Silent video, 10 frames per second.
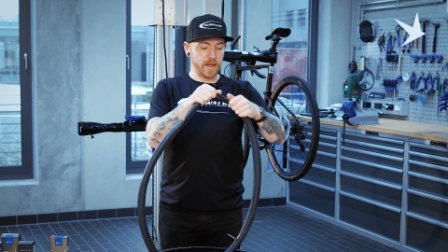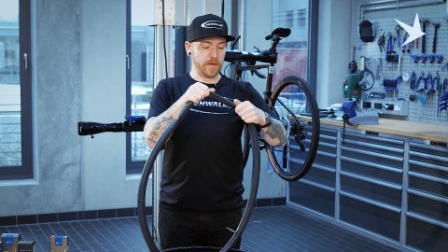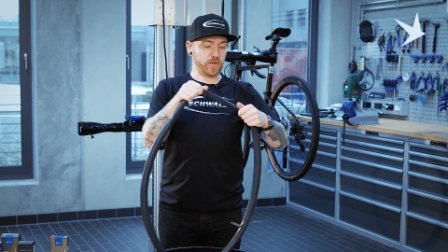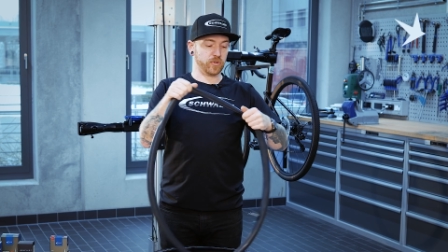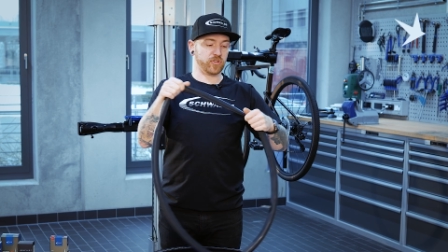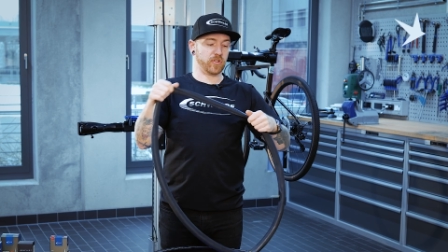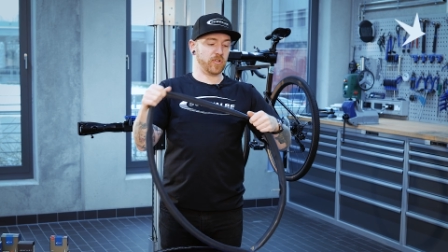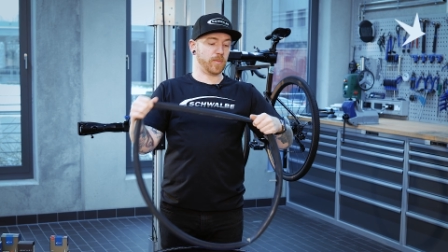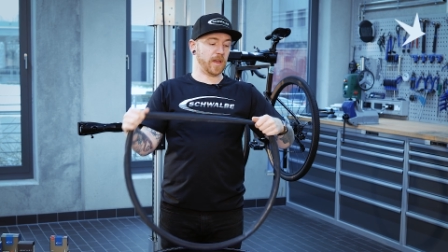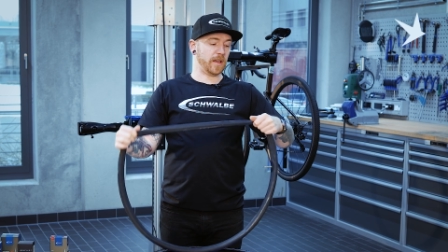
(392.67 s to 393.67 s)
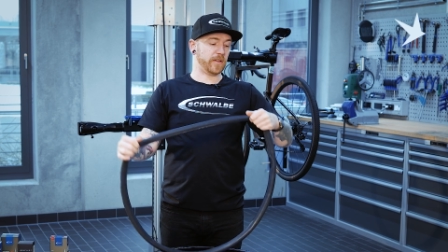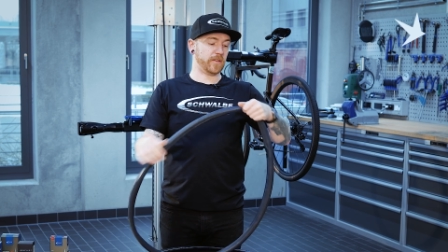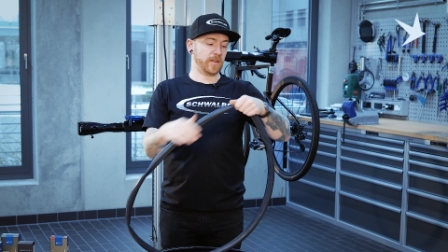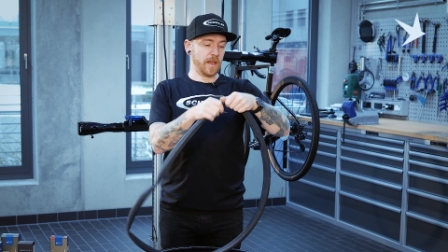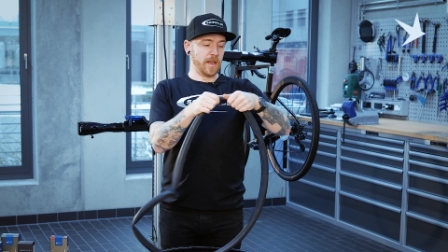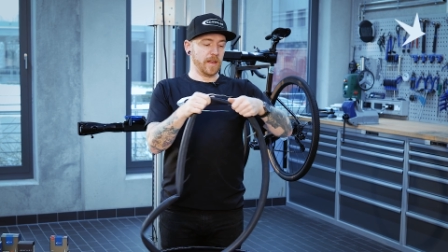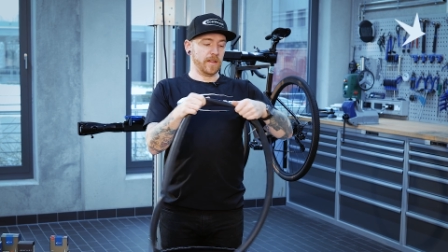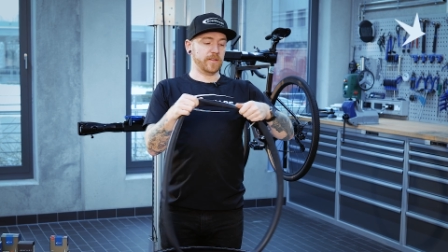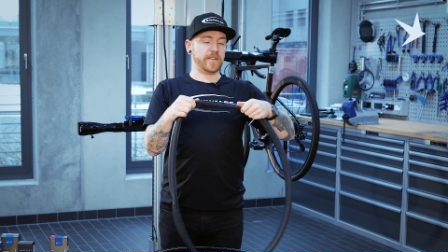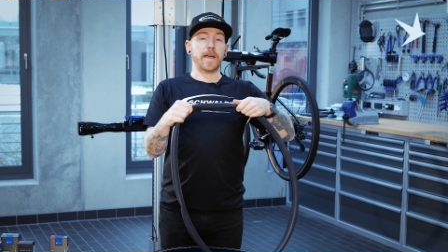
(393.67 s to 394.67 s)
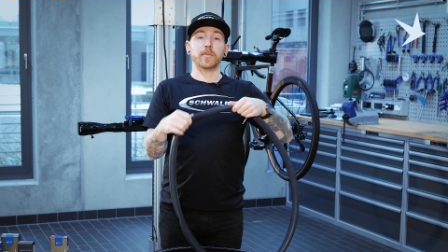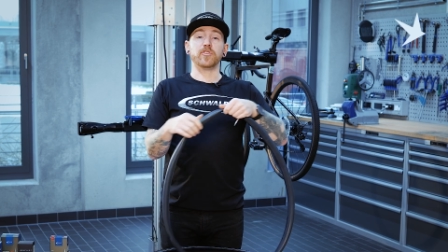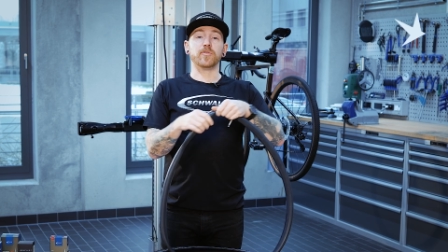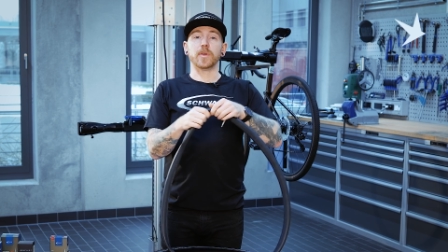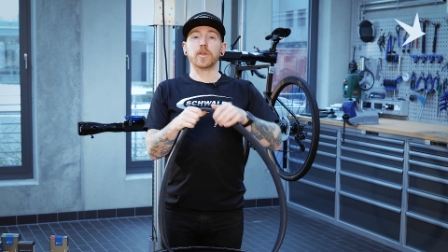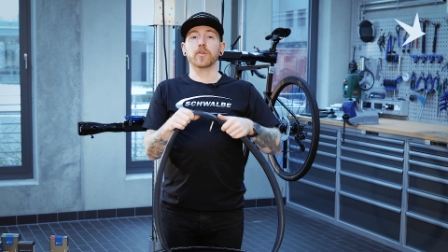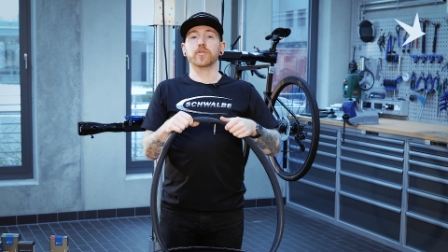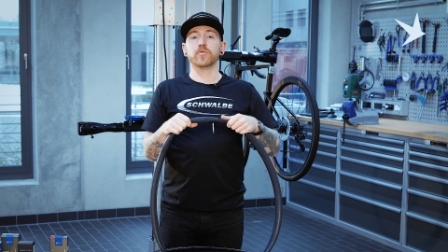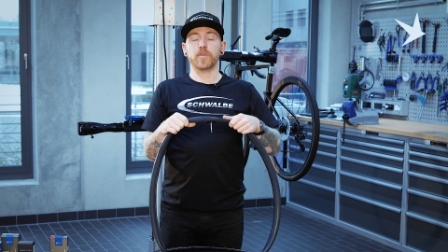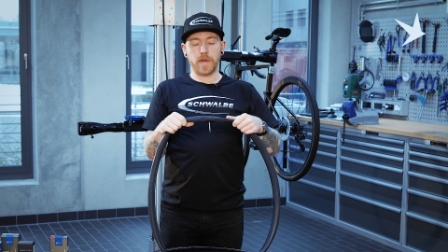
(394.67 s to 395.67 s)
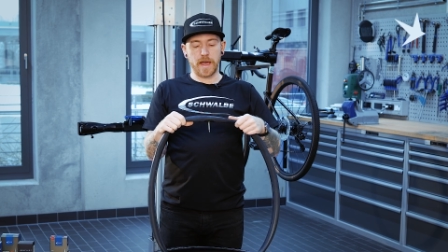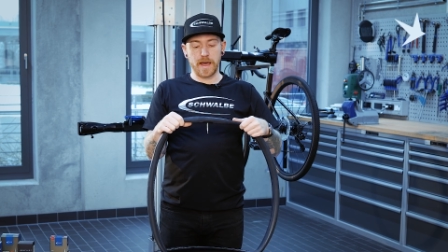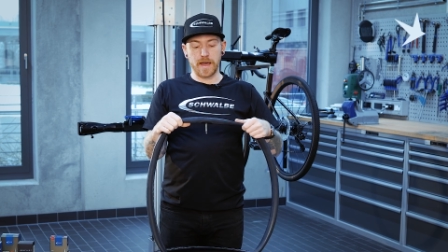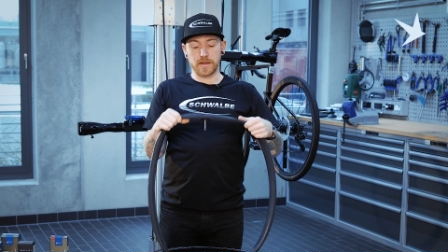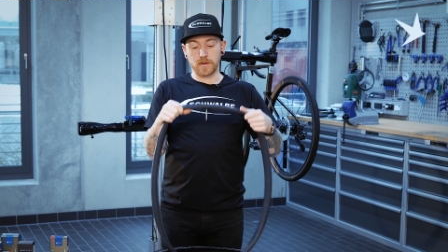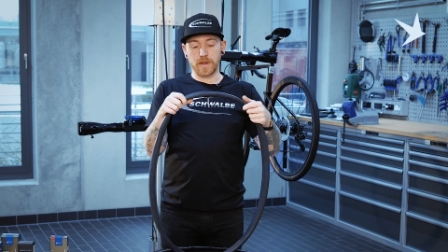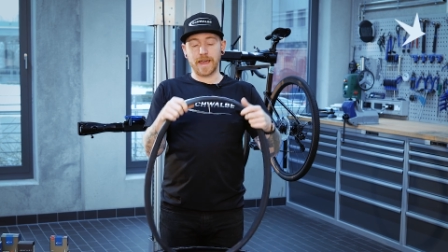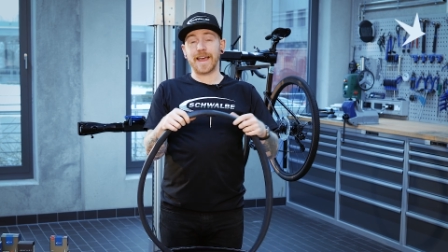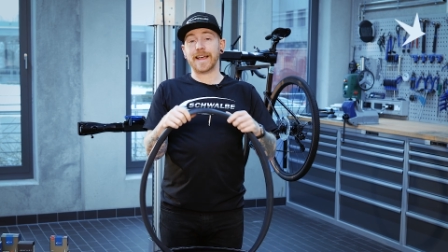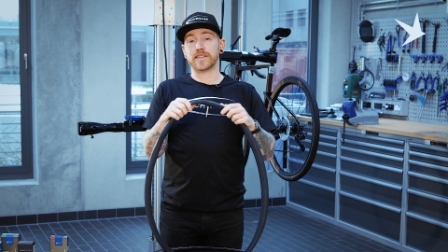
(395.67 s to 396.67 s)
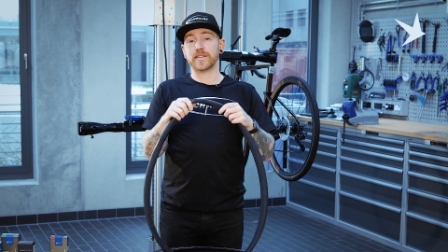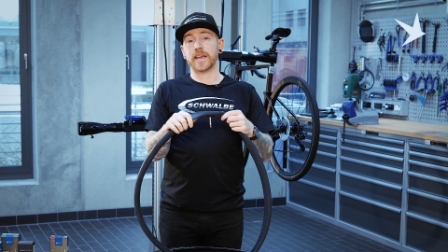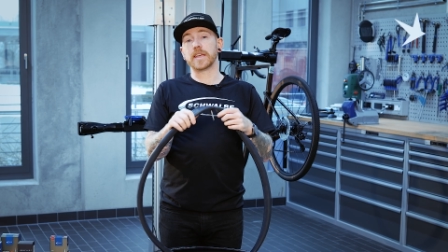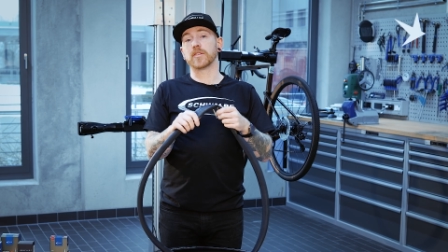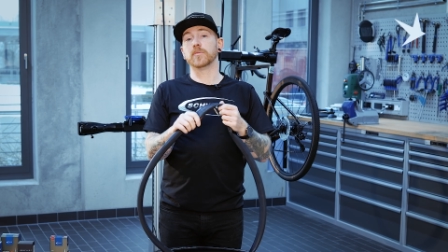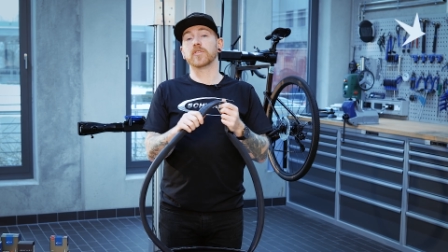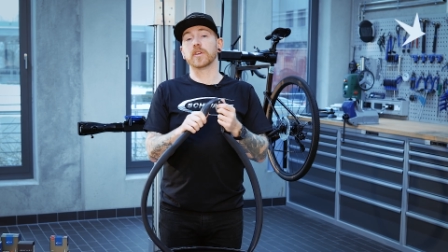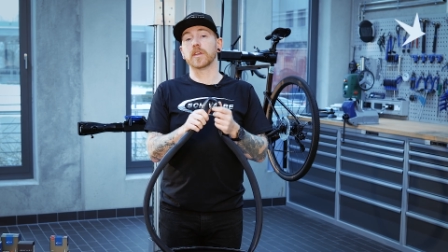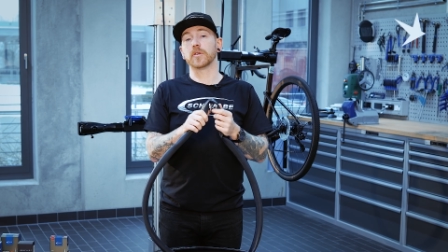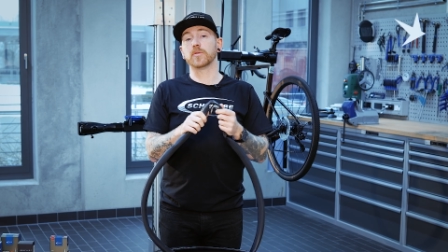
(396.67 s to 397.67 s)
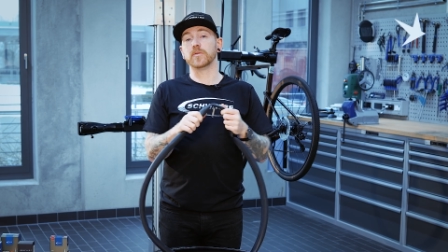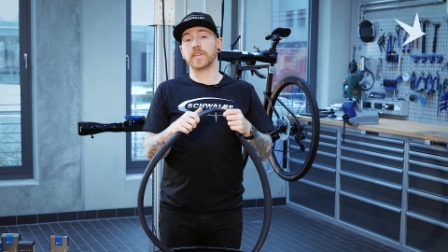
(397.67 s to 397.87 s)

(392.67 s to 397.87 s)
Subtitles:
If your tube is damaged beyond repair, you can take them to your local